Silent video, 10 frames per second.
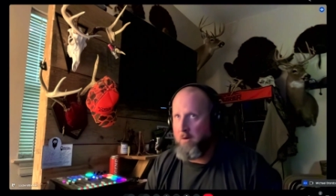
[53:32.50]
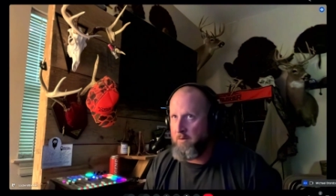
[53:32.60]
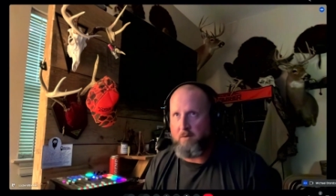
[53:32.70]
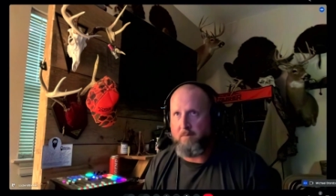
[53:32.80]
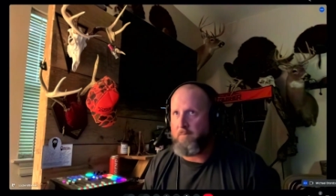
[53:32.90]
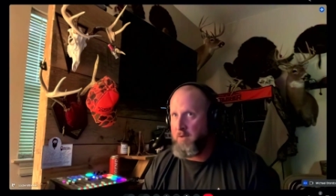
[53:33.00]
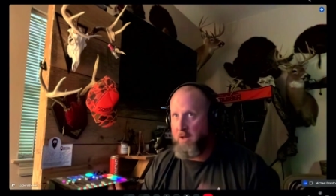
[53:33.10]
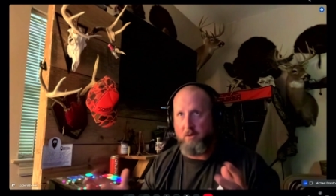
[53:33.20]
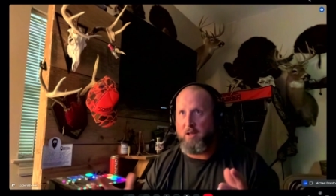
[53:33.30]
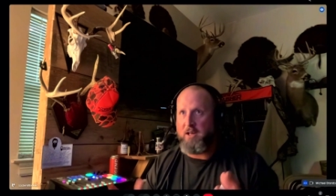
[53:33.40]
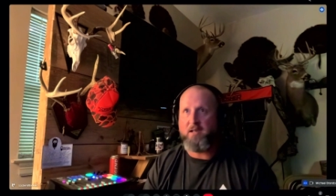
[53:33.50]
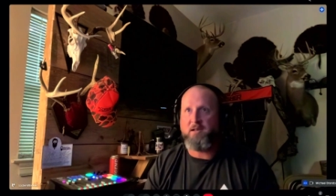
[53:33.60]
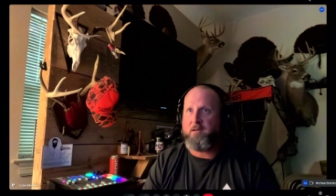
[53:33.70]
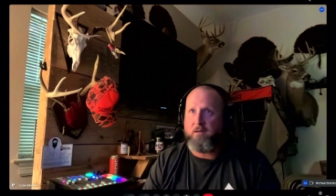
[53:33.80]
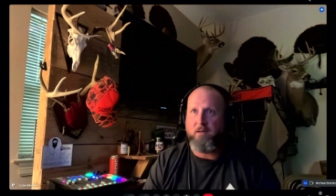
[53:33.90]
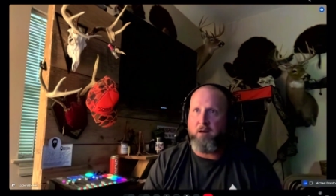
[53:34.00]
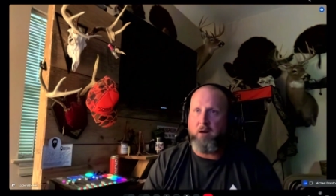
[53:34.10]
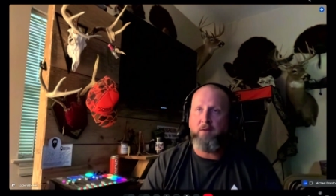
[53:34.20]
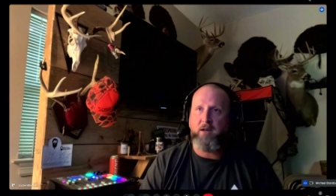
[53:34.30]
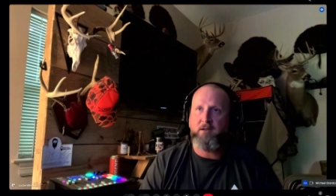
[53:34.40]
or their lease.
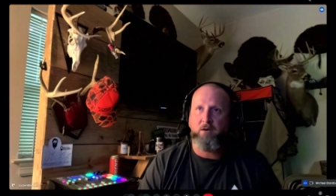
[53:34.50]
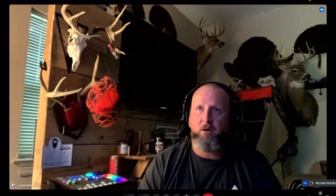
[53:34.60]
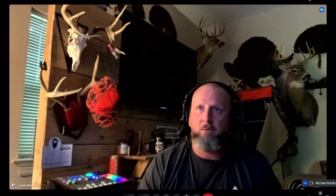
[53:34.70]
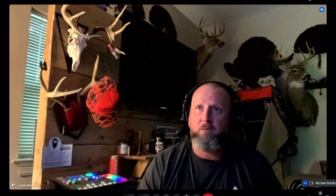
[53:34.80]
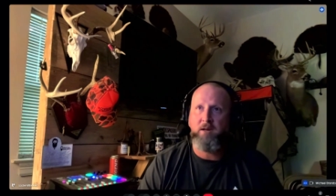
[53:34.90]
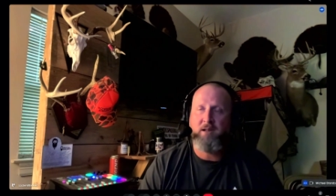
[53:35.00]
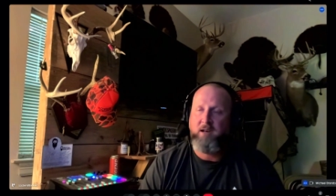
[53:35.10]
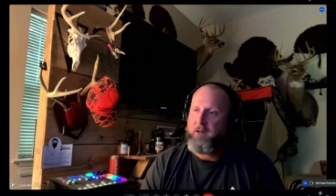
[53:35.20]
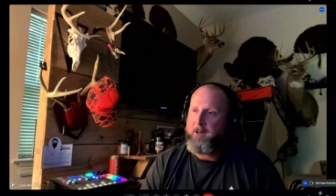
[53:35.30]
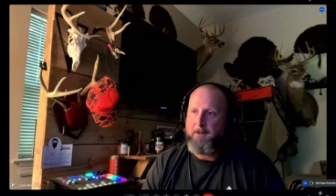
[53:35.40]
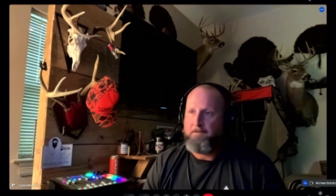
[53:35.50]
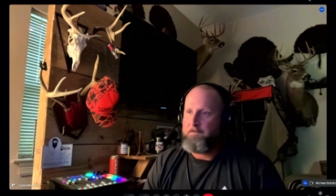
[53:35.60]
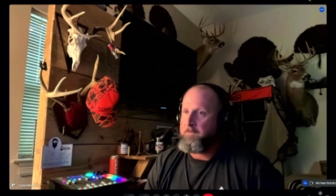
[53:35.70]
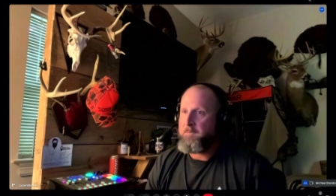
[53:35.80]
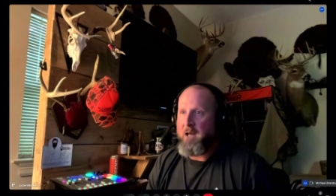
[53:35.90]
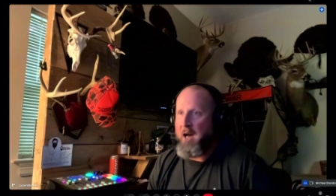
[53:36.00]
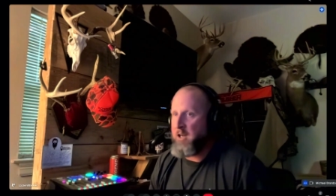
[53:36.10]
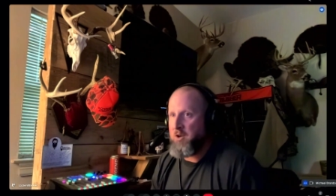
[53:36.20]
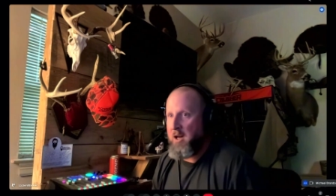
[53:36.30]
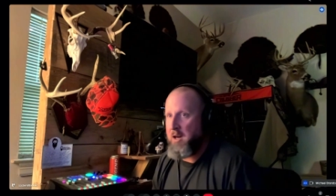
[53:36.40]
That's their home lease. I
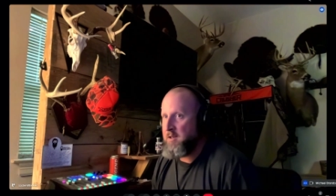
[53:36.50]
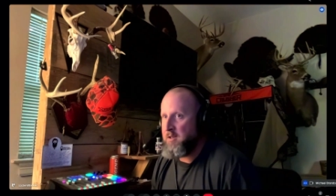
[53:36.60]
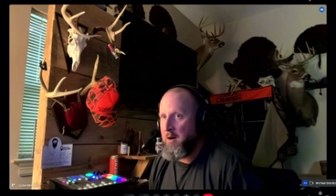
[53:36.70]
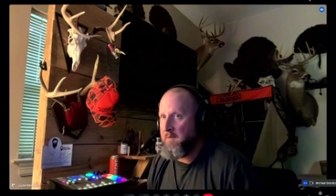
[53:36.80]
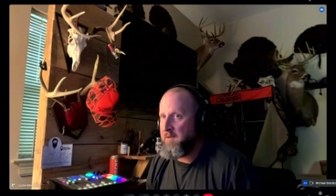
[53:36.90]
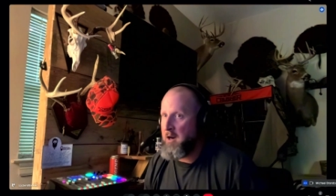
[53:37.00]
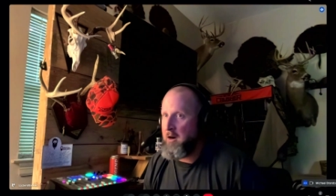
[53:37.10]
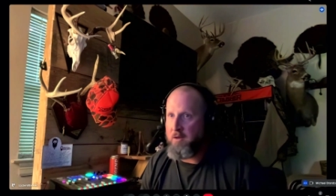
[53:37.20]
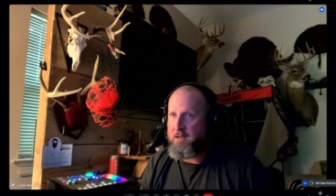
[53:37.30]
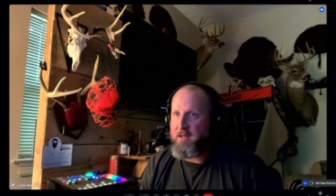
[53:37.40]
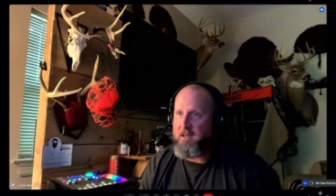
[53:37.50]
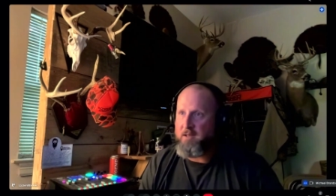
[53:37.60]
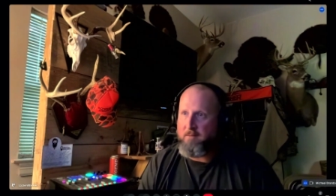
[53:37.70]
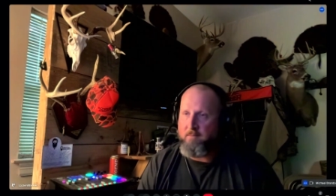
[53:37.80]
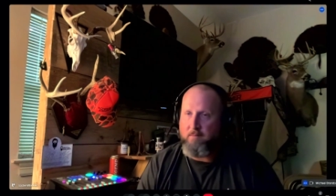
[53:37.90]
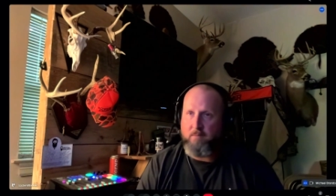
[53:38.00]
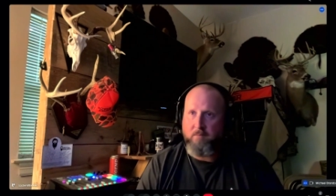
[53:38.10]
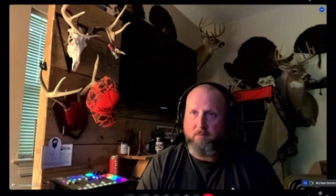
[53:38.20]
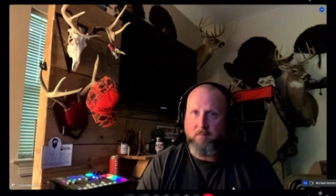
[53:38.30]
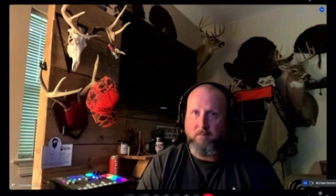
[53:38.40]
try to, I've got early season
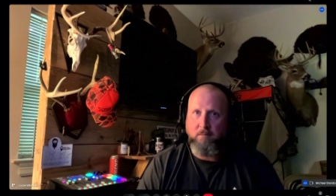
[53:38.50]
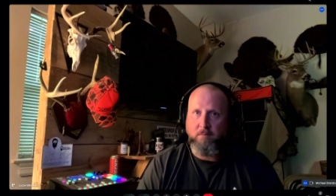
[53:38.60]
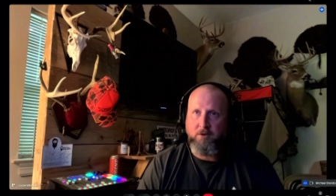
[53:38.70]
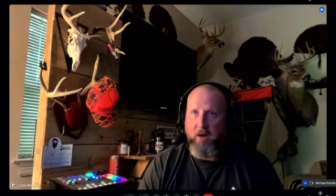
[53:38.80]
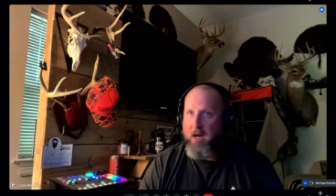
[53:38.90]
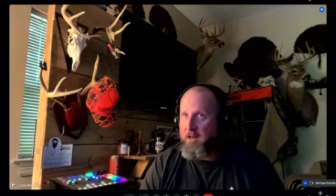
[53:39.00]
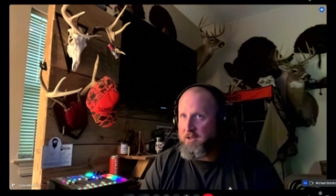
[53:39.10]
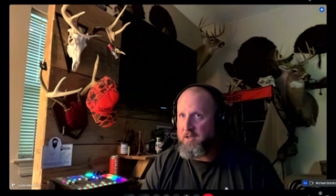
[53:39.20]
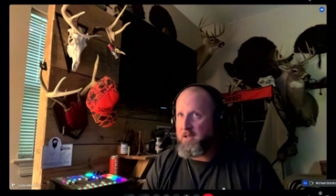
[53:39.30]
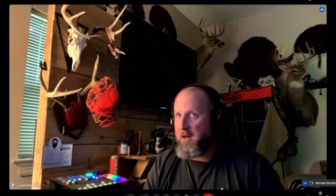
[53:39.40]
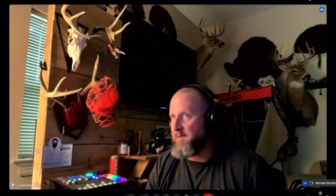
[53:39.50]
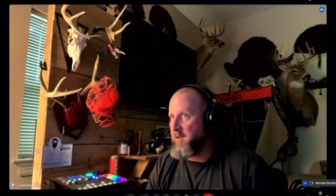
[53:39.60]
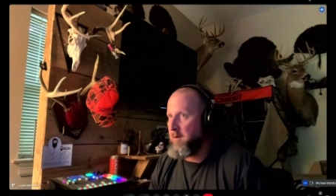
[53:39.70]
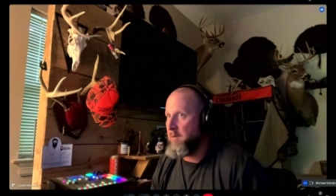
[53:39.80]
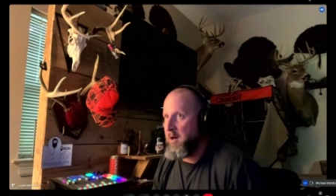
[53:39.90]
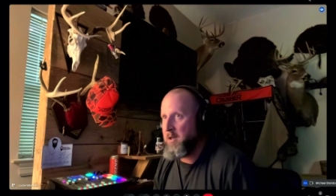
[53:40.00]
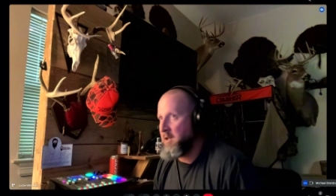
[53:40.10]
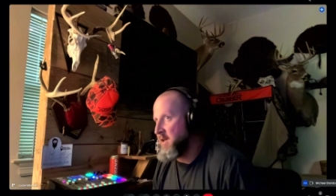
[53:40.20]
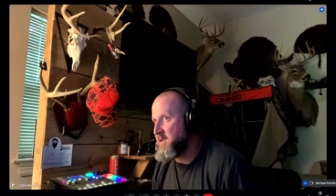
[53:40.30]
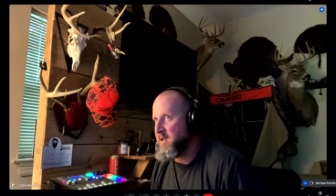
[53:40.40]
strategies and I've got rut and
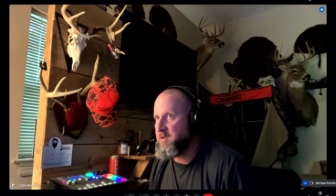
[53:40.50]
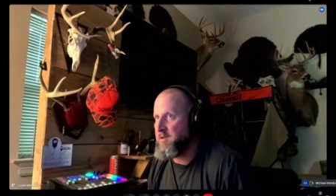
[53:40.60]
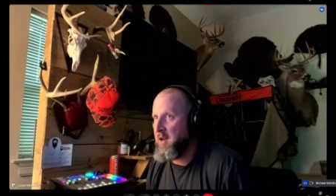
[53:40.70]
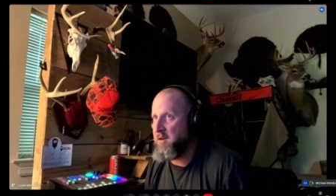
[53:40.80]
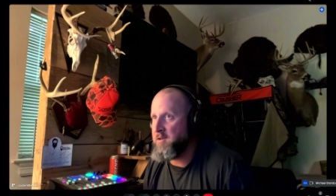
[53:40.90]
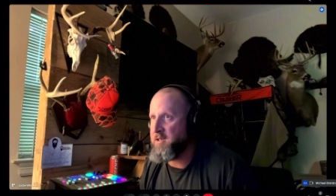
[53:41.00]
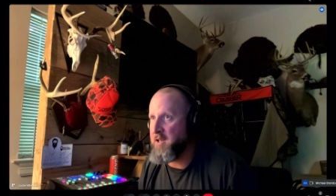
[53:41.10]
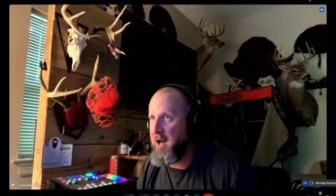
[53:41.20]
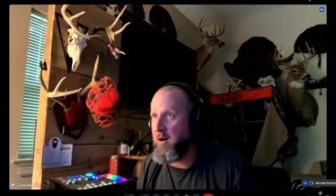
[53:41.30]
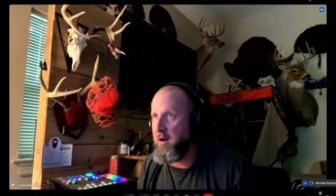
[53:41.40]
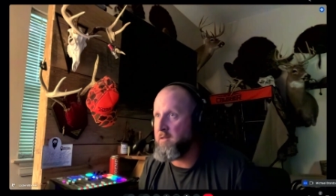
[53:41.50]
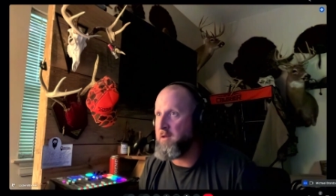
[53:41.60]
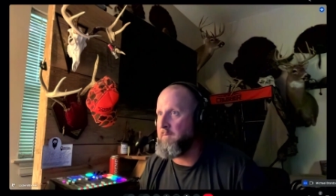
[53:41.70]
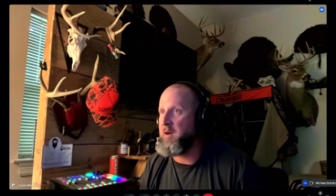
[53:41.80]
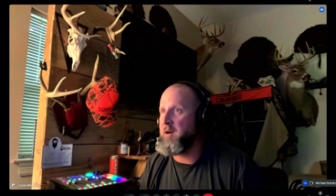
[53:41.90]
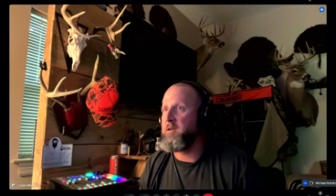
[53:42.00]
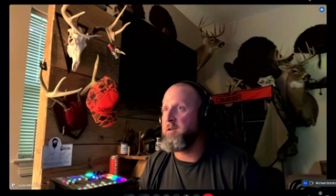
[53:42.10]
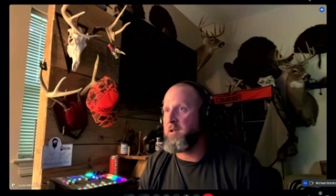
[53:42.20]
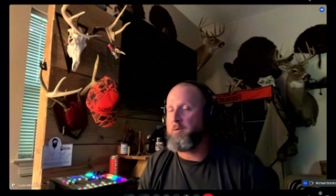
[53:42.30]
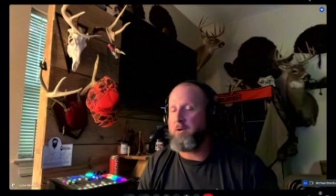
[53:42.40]
late season strategies, and I hunt them very
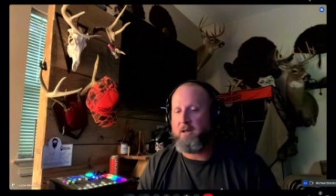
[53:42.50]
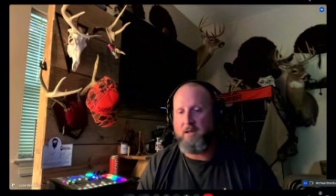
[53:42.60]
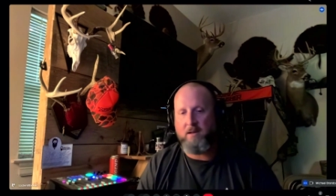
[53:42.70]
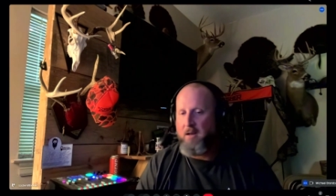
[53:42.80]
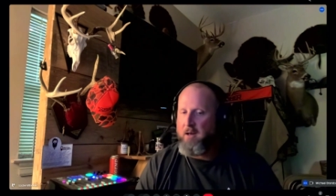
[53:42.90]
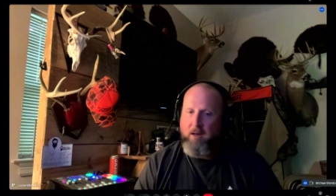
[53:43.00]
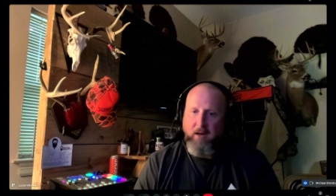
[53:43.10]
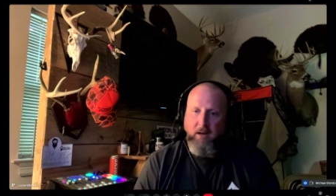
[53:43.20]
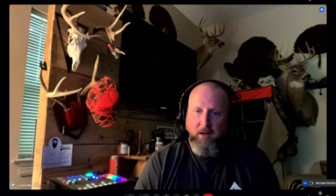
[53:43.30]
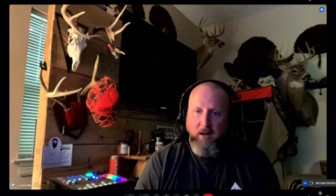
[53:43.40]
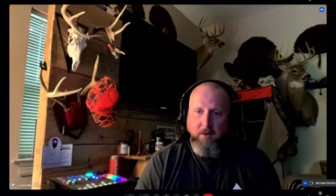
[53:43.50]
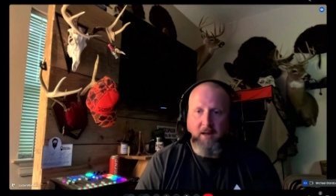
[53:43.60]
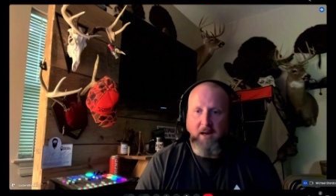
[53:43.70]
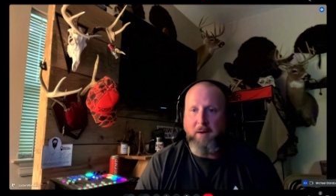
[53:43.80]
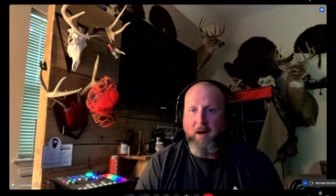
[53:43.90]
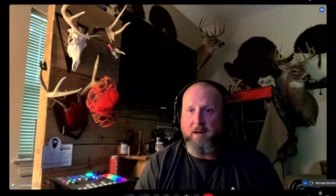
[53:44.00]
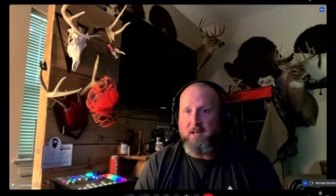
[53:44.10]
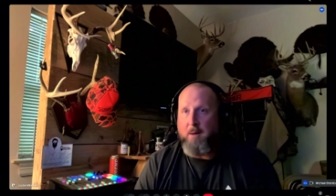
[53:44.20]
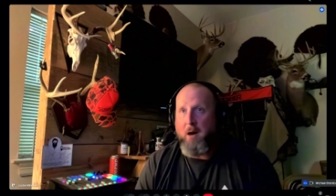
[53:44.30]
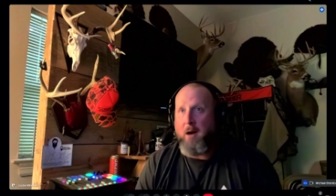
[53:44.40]
deliberately. And the thing about it is I
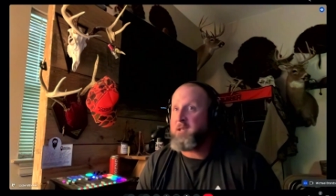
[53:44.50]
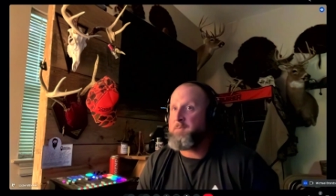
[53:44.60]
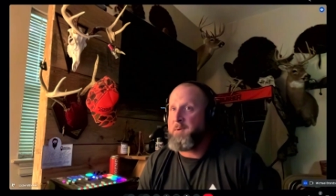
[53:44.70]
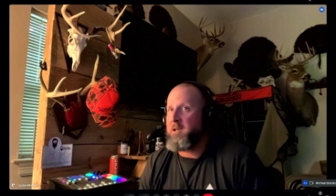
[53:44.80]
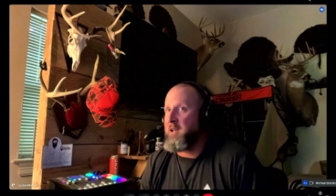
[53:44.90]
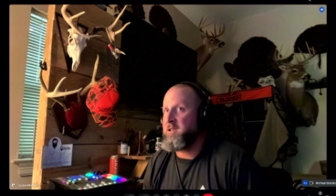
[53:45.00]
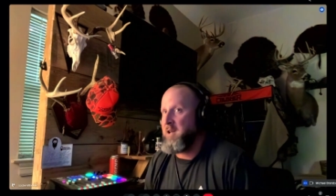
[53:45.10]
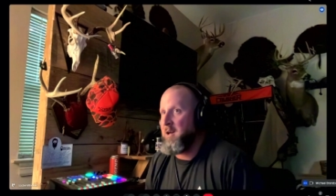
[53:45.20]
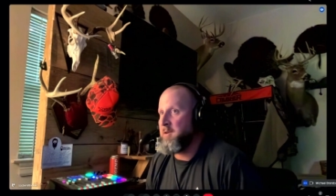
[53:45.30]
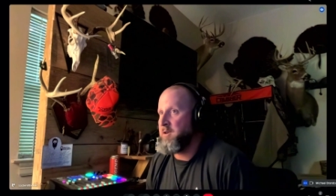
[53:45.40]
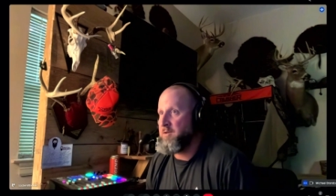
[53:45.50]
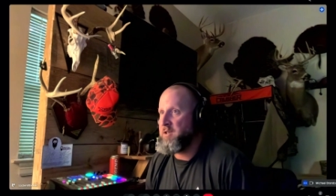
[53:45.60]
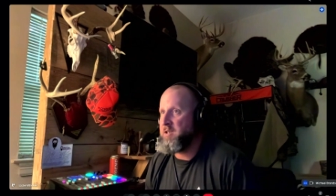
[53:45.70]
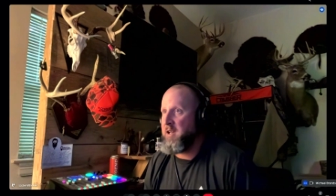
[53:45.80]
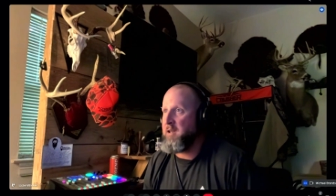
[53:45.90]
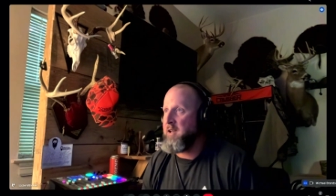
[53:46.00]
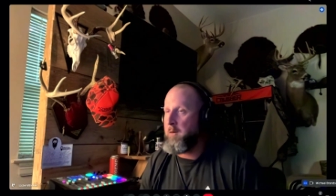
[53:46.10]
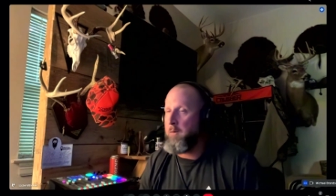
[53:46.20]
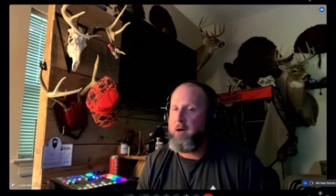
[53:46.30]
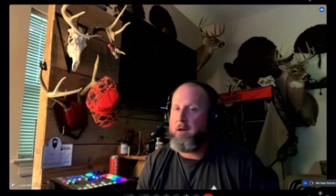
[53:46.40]
probably spend less time in a tree stand
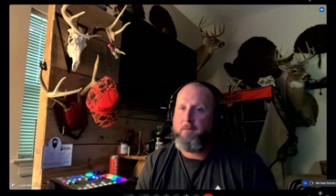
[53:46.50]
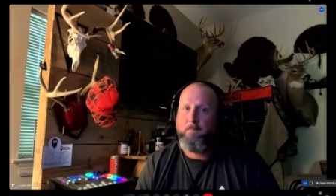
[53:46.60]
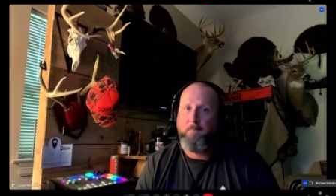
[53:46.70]
that way